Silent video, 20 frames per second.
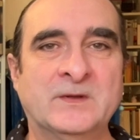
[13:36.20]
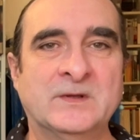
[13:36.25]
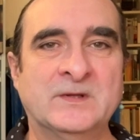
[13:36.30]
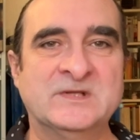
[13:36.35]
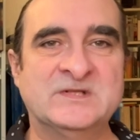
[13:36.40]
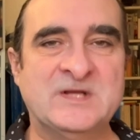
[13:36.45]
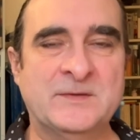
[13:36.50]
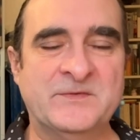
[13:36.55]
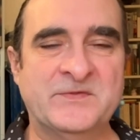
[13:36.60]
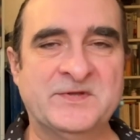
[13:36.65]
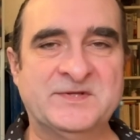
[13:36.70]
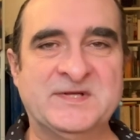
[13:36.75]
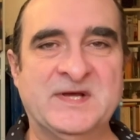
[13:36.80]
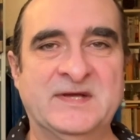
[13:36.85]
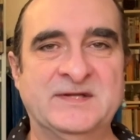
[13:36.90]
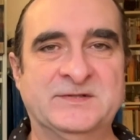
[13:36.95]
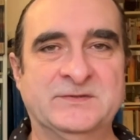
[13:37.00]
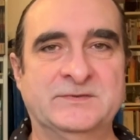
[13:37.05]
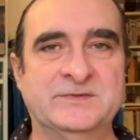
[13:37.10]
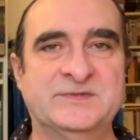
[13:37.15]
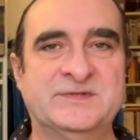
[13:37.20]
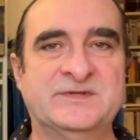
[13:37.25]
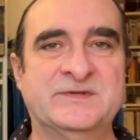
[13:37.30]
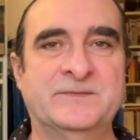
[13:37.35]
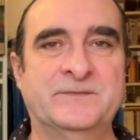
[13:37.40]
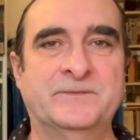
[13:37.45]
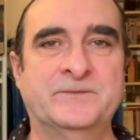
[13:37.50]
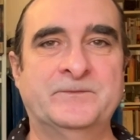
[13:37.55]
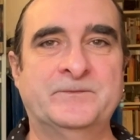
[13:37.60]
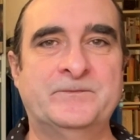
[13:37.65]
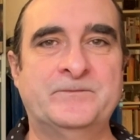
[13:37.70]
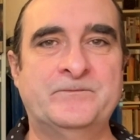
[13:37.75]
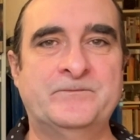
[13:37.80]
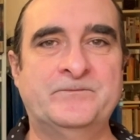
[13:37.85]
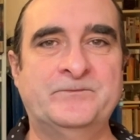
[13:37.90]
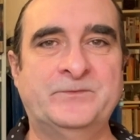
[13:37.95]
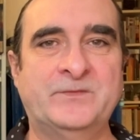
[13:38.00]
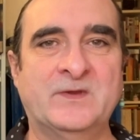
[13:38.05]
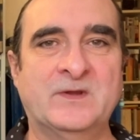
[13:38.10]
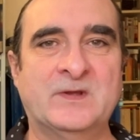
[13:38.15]
Some of the titles
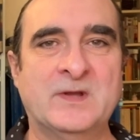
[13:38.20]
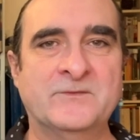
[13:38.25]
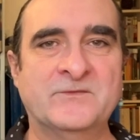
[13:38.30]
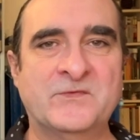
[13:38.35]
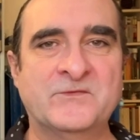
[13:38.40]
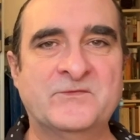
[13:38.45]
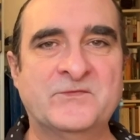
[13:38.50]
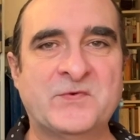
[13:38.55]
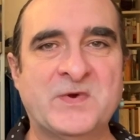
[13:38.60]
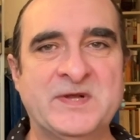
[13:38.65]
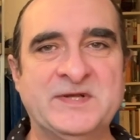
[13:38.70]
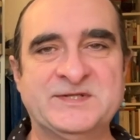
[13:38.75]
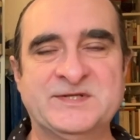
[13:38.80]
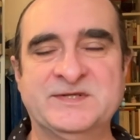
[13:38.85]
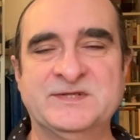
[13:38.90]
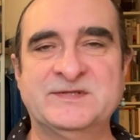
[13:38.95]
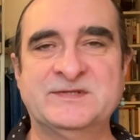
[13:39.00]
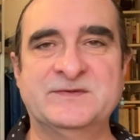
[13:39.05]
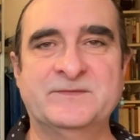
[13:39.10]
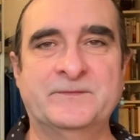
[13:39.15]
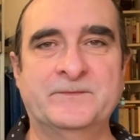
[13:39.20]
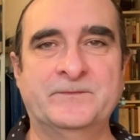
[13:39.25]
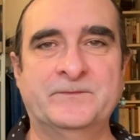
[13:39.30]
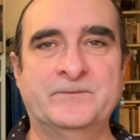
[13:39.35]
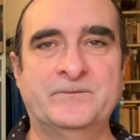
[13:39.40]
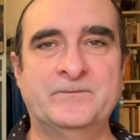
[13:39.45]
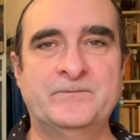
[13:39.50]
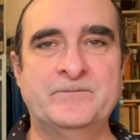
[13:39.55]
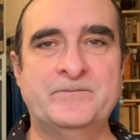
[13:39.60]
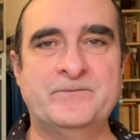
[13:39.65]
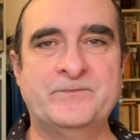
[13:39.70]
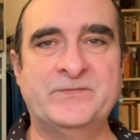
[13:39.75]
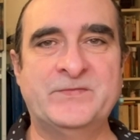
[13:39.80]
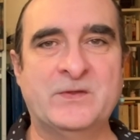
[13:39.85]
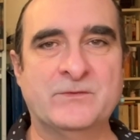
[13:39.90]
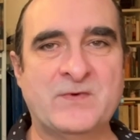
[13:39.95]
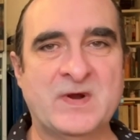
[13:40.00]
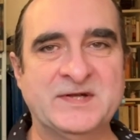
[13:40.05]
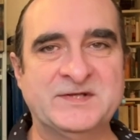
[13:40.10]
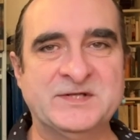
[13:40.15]
come from phrases
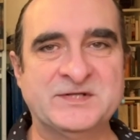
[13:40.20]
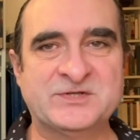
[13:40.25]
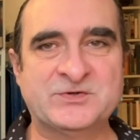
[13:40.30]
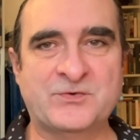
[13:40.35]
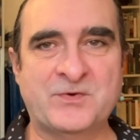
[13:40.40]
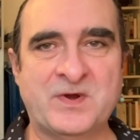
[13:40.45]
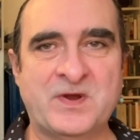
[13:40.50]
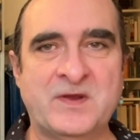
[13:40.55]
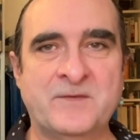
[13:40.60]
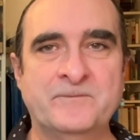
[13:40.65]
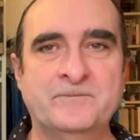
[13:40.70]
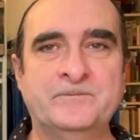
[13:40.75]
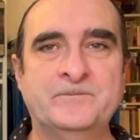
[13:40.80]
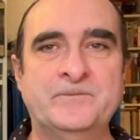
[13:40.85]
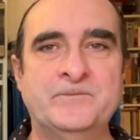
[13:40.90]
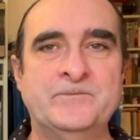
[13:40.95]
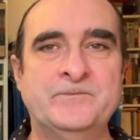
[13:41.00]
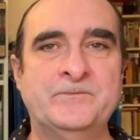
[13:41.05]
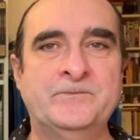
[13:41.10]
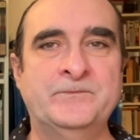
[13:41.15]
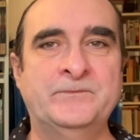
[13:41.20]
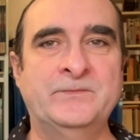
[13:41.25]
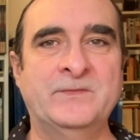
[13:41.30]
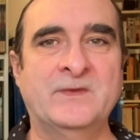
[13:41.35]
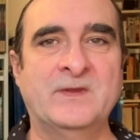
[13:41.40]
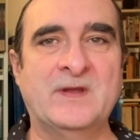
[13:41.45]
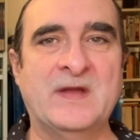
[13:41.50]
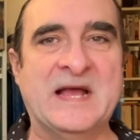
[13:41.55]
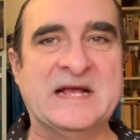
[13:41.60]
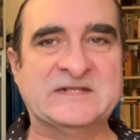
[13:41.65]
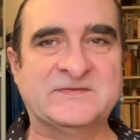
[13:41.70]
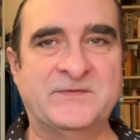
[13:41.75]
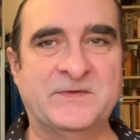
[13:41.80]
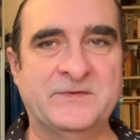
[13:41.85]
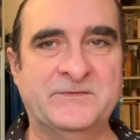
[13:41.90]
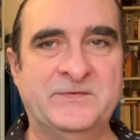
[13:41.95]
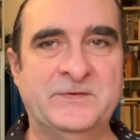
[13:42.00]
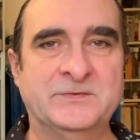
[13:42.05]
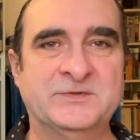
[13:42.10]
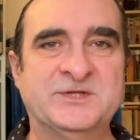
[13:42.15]
the right to scream, as for the
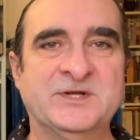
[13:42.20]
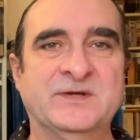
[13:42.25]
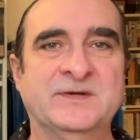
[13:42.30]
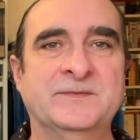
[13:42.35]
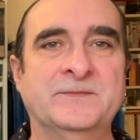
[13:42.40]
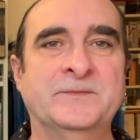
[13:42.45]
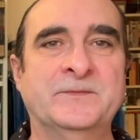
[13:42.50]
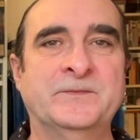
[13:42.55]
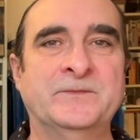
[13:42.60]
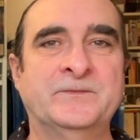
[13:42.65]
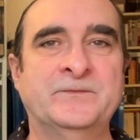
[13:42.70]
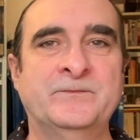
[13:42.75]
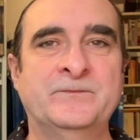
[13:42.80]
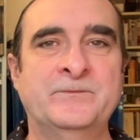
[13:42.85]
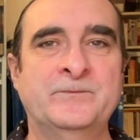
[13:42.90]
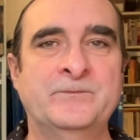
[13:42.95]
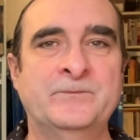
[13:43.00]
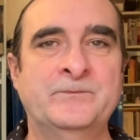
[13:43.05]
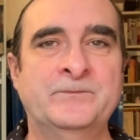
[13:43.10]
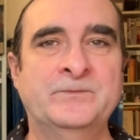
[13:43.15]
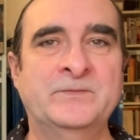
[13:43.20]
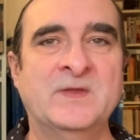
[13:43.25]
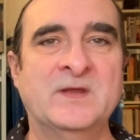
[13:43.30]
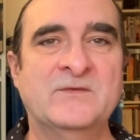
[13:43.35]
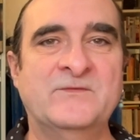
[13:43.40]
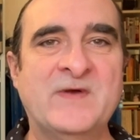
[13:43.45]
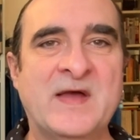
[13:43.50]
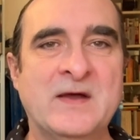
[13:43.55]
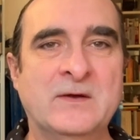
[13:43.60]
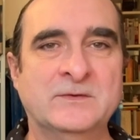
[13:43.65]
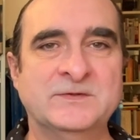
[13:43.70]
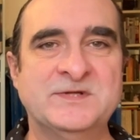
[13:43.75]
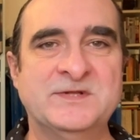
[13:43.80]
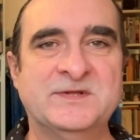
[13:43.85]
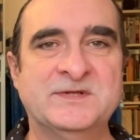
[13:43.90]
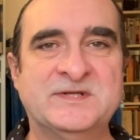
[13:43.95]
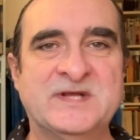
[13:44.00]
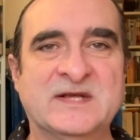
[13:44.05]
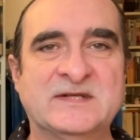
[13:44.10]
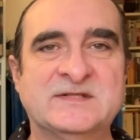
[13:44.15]
future, found in
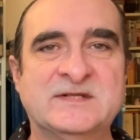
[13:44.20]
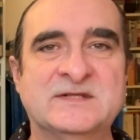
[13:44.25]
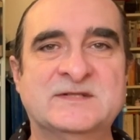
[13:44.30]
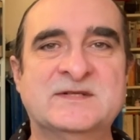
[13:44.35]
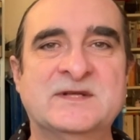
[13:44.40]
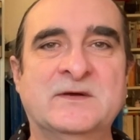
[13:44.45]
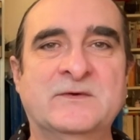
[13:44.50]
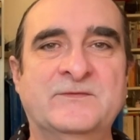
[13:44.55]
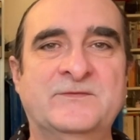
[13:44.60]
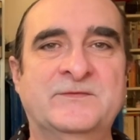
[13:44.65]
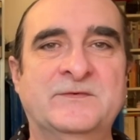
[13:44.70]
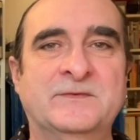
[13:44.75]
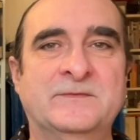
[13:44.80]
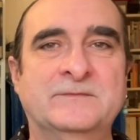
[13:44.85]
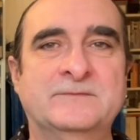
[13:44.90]
the text itself.